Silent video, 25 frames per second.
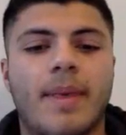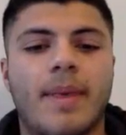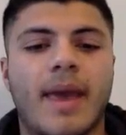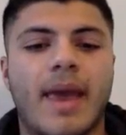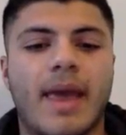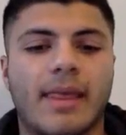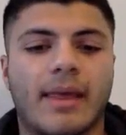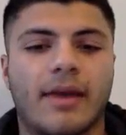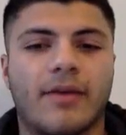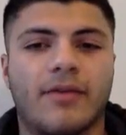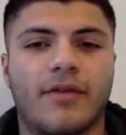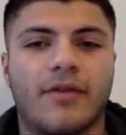
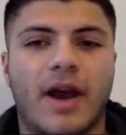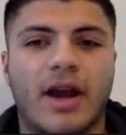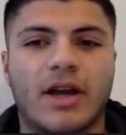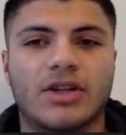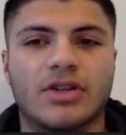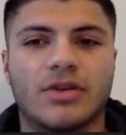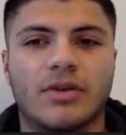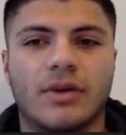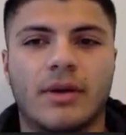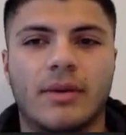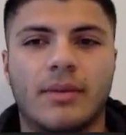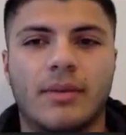and like
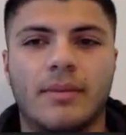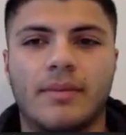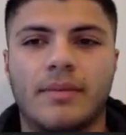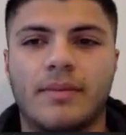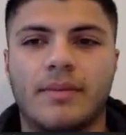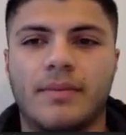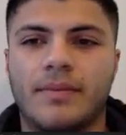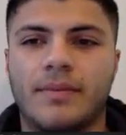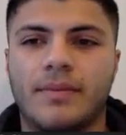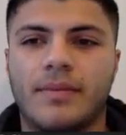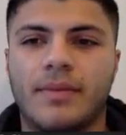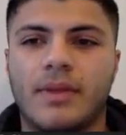fracturing.
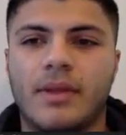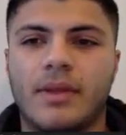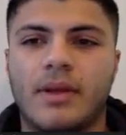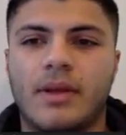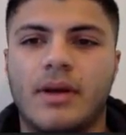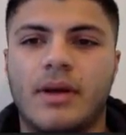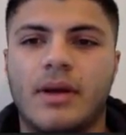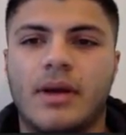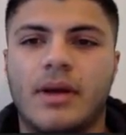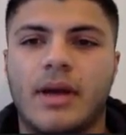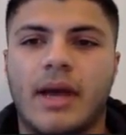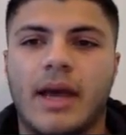
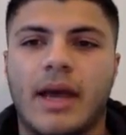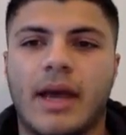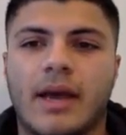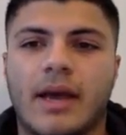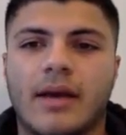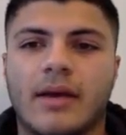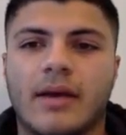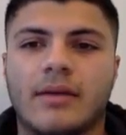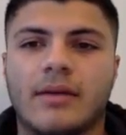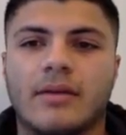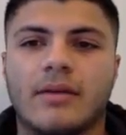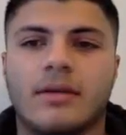
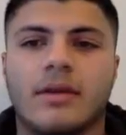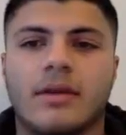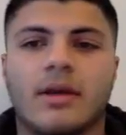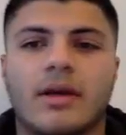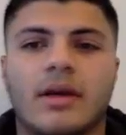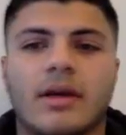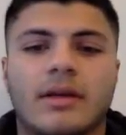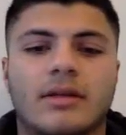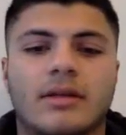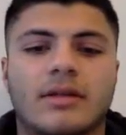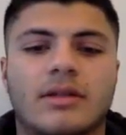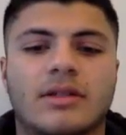And
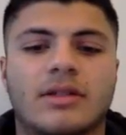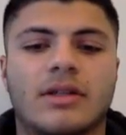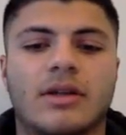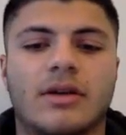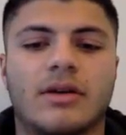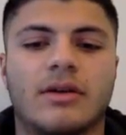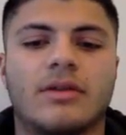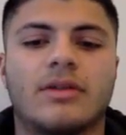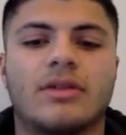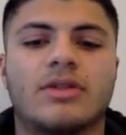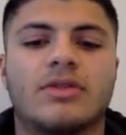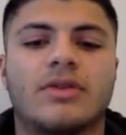the
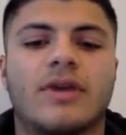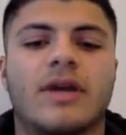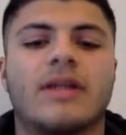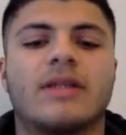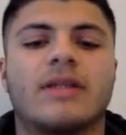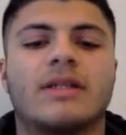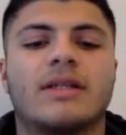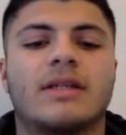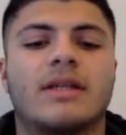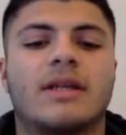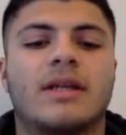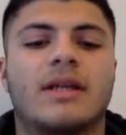certain
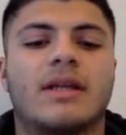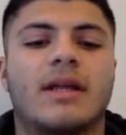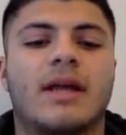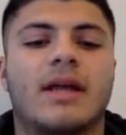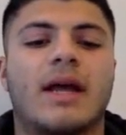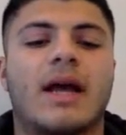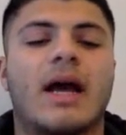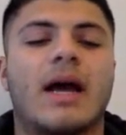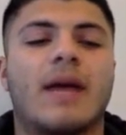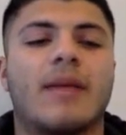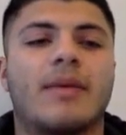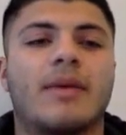stress
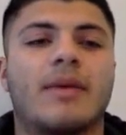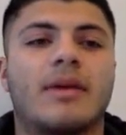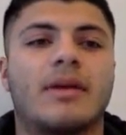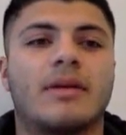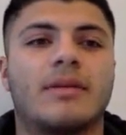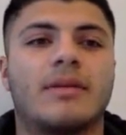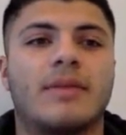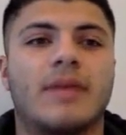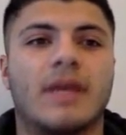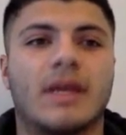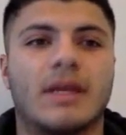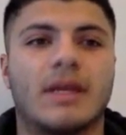that
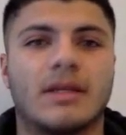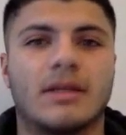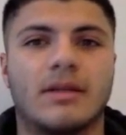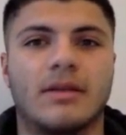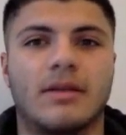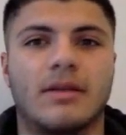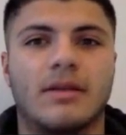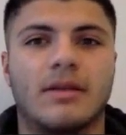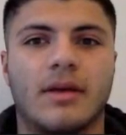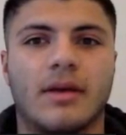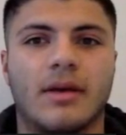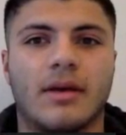happened because
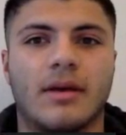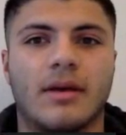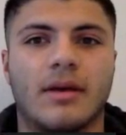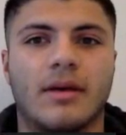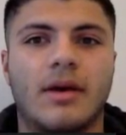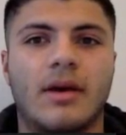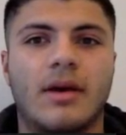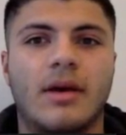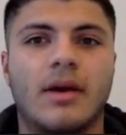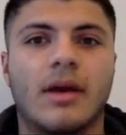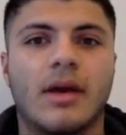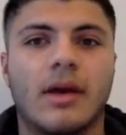of the
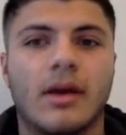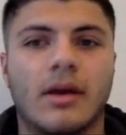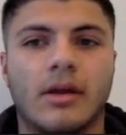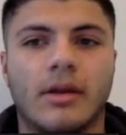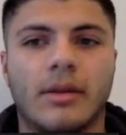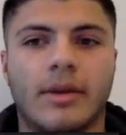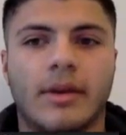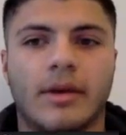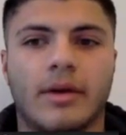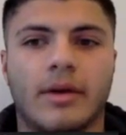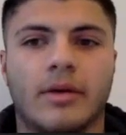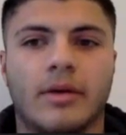Kiholo
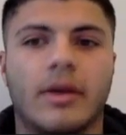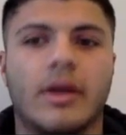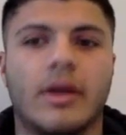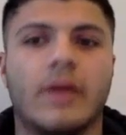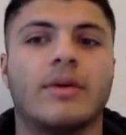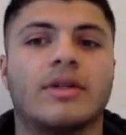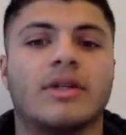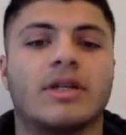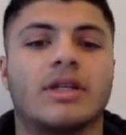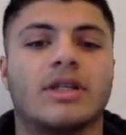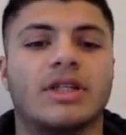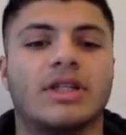Bay earthquake
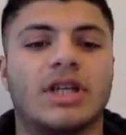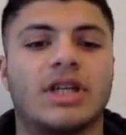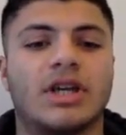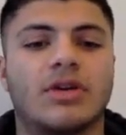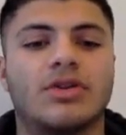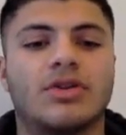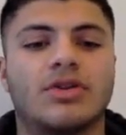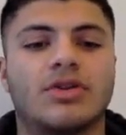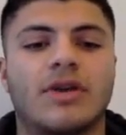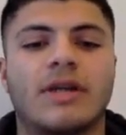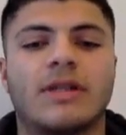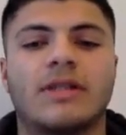was a shear
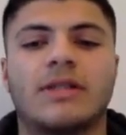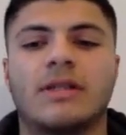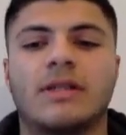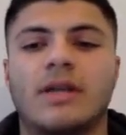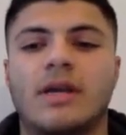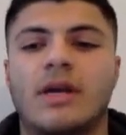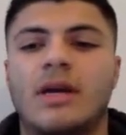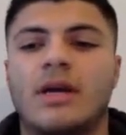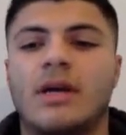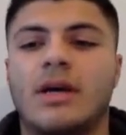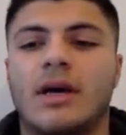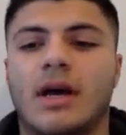stress.
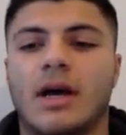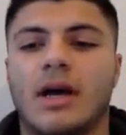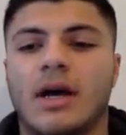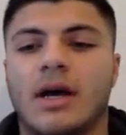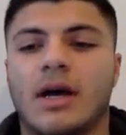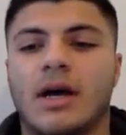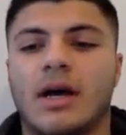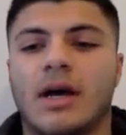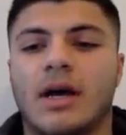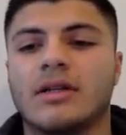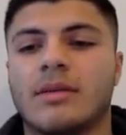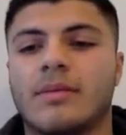
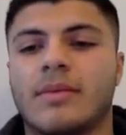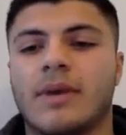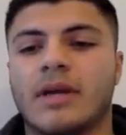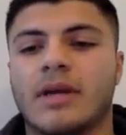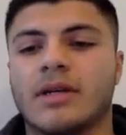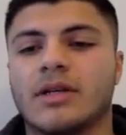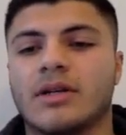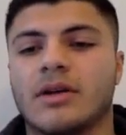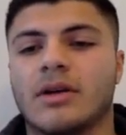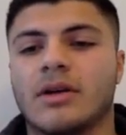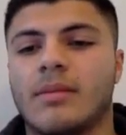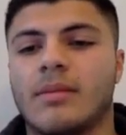Here's a
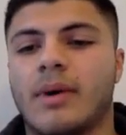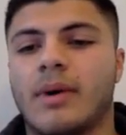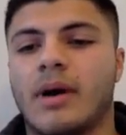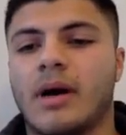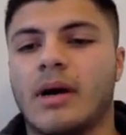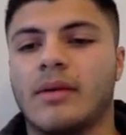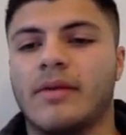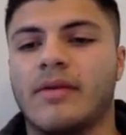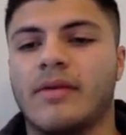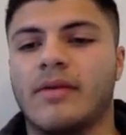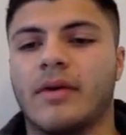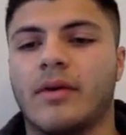picture at the
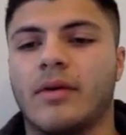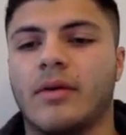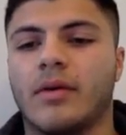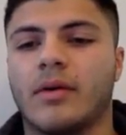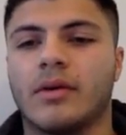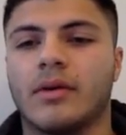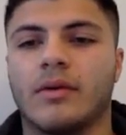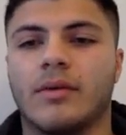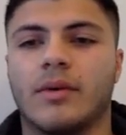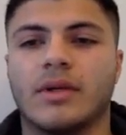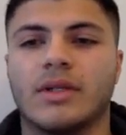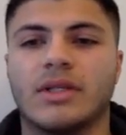bottom left hand
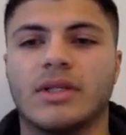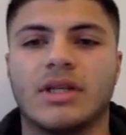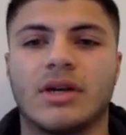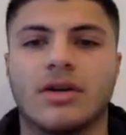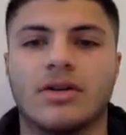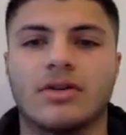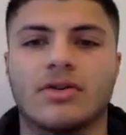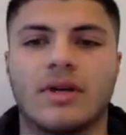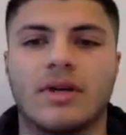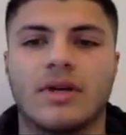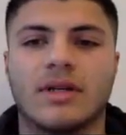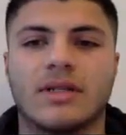corner of what shear
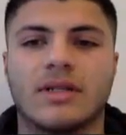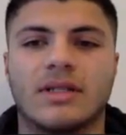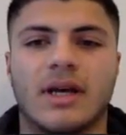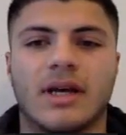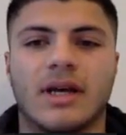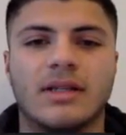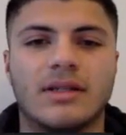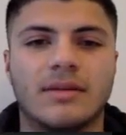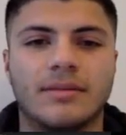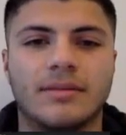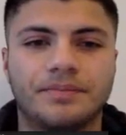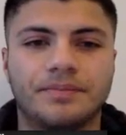stress
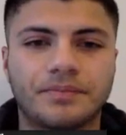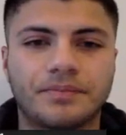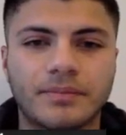does.